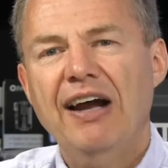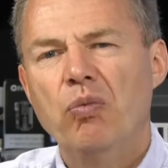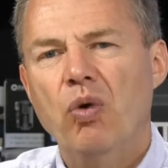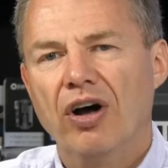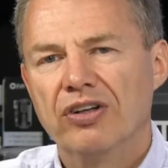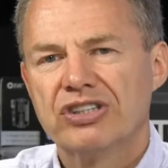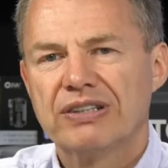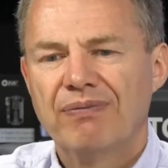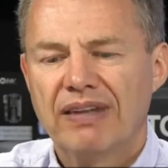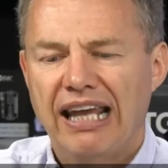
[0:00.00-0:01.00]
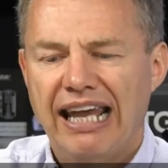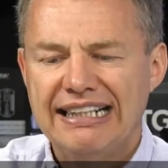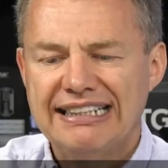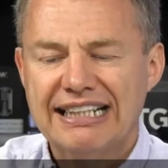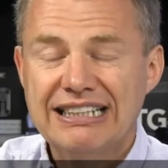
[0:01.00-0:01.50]
that was
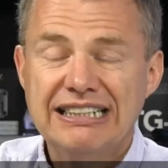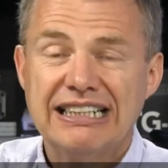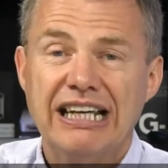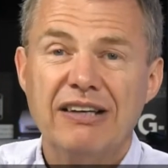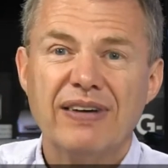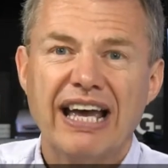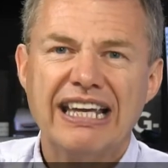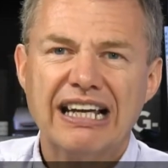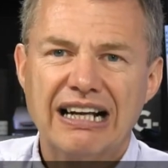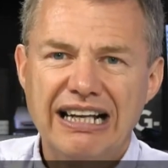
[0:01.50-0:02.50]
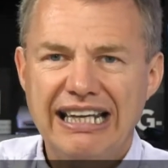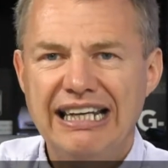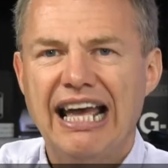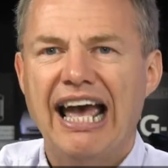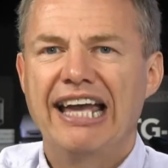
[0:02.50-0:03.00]
it doesn't give a
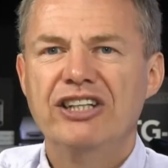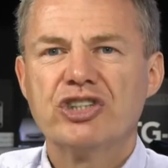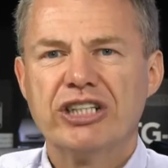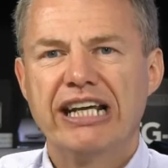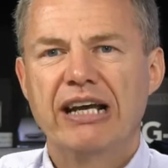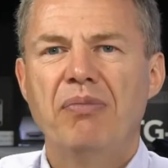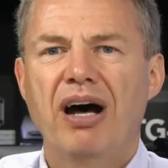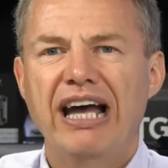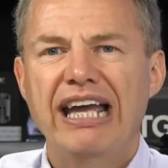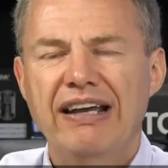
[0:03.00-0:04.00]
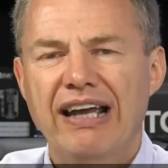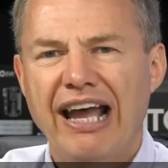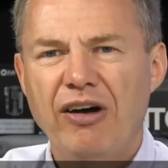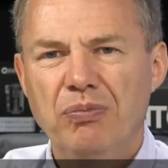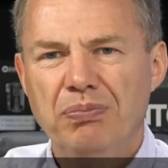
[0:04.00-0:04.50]
clean HDMI
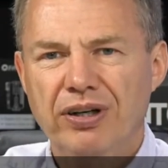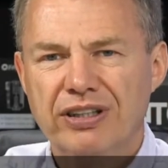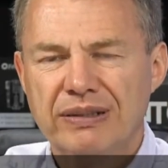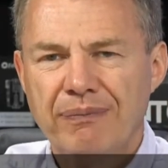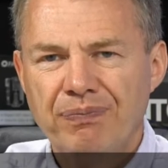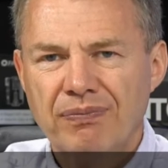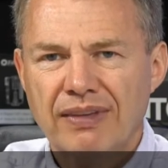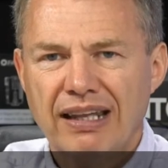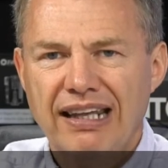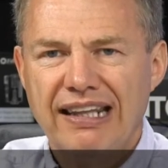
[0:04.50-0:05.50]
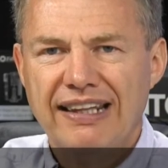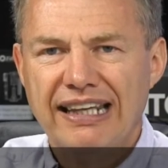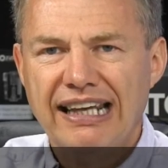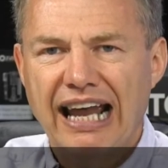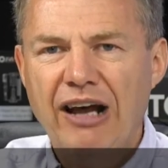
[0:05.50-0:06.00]
output.
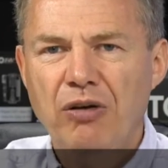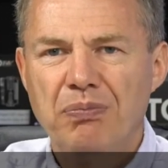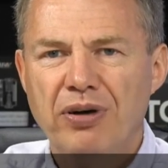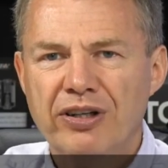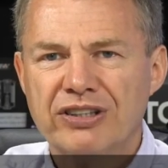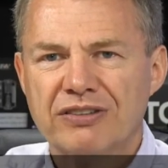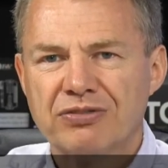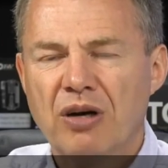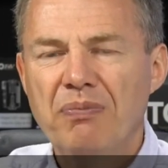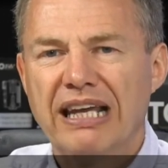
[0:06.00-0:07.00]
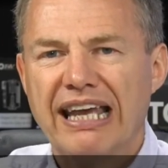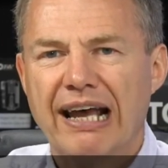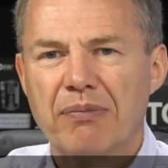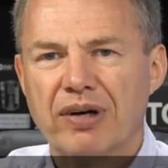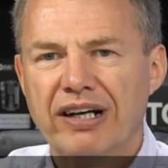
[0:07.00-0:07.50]
The output from the
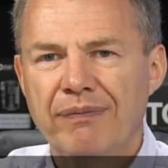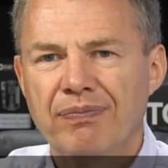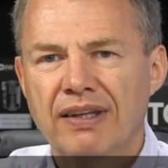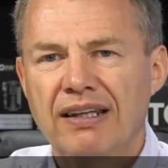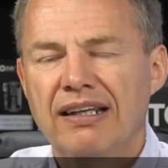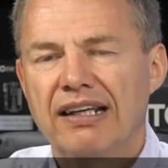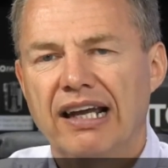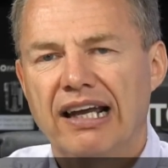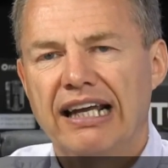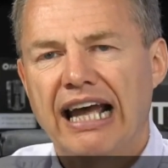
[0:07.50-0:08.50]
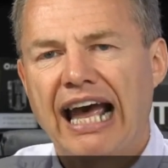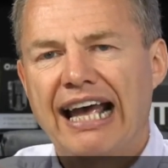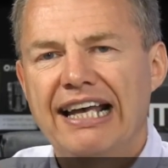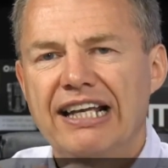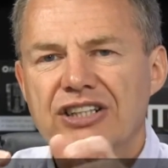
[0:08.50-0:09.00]
camera
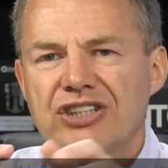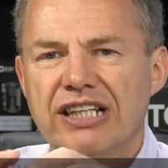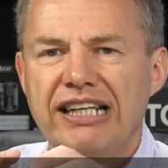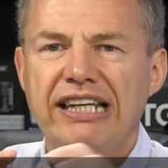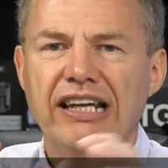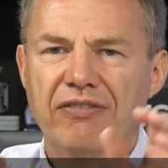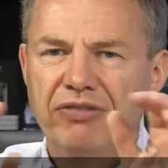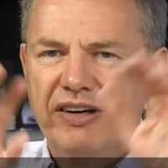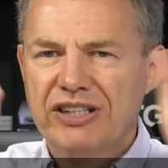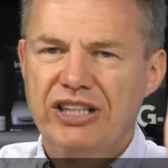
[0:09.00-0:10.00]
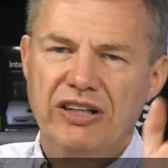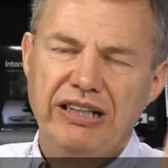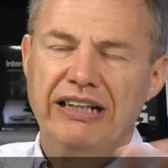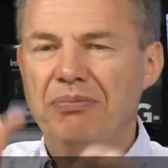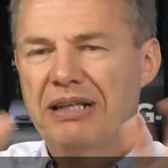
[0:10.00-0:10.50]
has the various
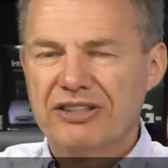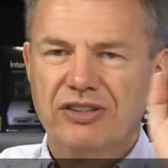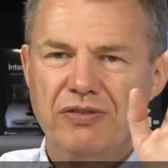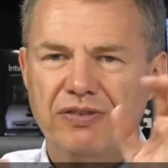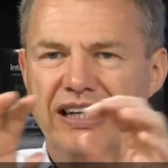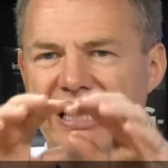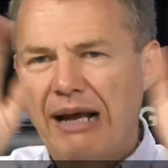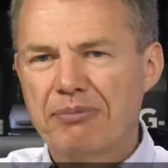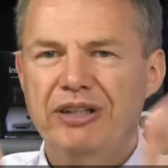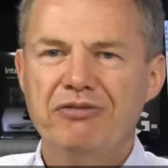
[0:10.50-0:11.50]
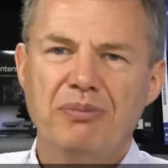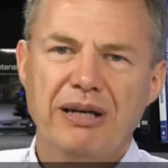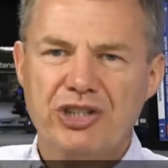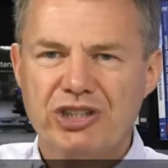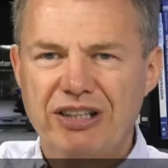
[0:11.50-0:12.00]
little bits of camera
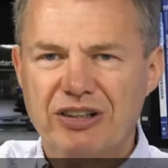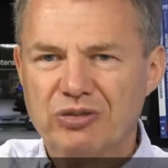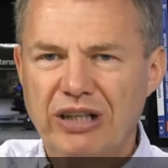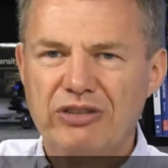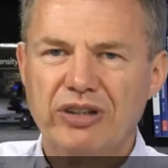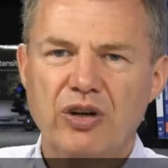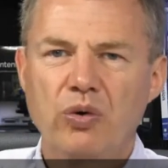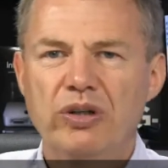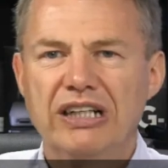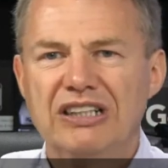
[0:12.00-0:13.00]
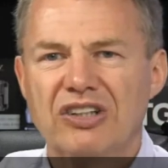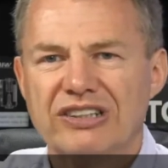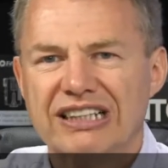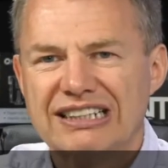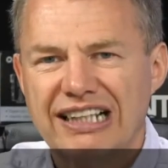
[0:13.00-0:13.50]
information and the red recording
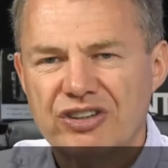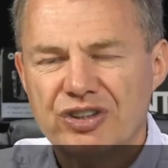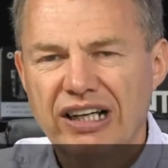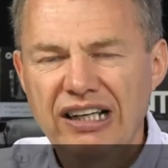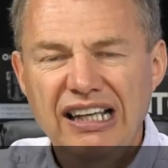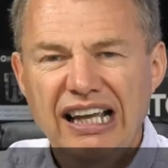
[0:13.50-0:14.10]
dot, etc.